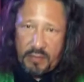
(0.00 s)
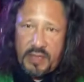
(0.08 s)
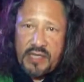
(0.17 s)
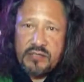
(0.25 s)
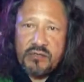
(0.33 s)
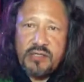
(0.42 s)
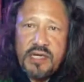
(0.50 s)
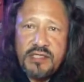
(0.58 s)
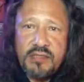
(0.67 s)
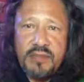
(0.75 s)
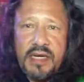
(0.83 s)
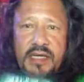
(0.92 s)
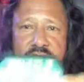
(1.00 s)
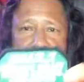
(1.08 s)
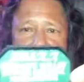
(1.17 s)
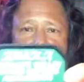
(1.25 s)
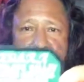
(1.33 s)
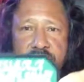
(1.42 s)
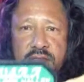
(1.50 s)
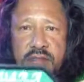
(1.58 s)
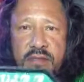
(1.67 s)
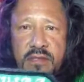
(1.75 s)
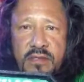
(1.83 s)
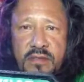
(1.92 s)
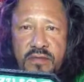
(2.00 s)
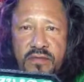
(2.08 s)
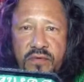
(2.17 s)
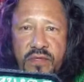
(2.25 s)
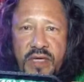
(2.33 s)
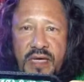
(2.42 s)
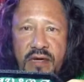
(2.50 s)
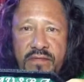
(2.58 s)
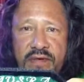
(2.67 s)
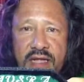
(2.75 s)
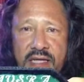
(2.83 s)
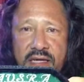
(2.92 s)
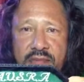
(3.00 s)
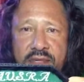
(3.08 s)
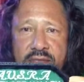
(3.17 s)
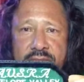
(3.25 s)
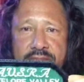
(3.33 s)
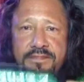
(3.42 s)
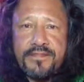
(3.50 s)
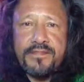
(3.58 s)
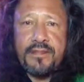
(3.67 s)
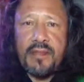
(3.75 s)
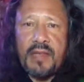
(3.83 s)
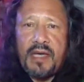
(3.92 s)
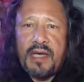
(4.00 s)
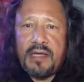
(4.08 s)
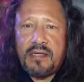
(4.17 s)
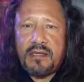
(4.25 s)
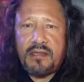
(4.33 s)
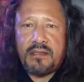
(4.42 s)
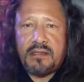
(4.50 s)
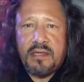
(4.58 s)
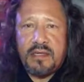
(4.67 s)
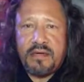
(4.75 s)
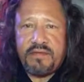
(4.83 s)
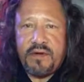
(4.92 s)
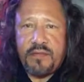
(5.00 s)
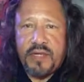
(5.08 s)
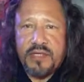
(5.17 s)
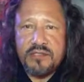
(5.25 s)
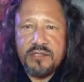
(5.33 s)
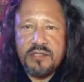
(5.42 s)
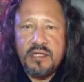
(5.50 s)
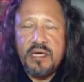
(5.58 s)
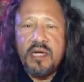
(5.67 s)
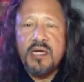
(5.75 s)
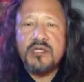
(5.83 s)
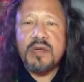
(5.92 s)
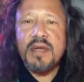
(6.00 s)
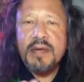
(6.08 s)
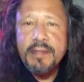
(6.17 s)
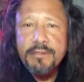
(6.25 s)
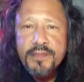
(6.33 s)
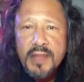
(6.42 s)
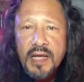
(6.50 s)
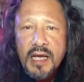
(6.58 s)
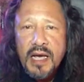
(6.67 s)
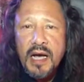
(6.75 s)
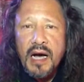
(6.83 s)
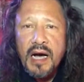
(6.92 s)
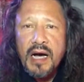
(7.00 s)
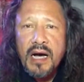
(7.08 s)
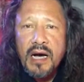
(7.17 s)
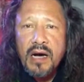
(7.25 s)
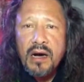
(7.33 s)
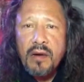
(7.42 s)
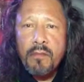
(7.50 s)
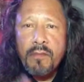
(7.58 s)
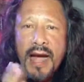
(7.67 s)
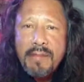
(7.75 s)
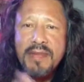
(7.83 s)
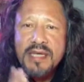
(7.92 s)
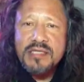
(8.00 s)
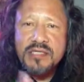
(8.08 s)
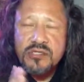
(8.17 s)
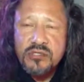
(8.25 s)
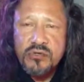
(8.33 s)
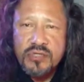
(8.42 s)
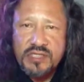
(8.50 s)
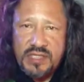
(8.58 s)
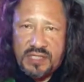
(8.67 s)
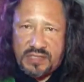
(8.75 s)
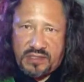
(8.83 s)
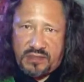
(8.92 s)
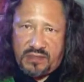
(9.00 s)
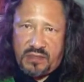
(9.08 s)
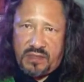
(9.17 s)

My association badge for the Antelope Valley up here, and AFL badge. So anyway, my biggest concern is this.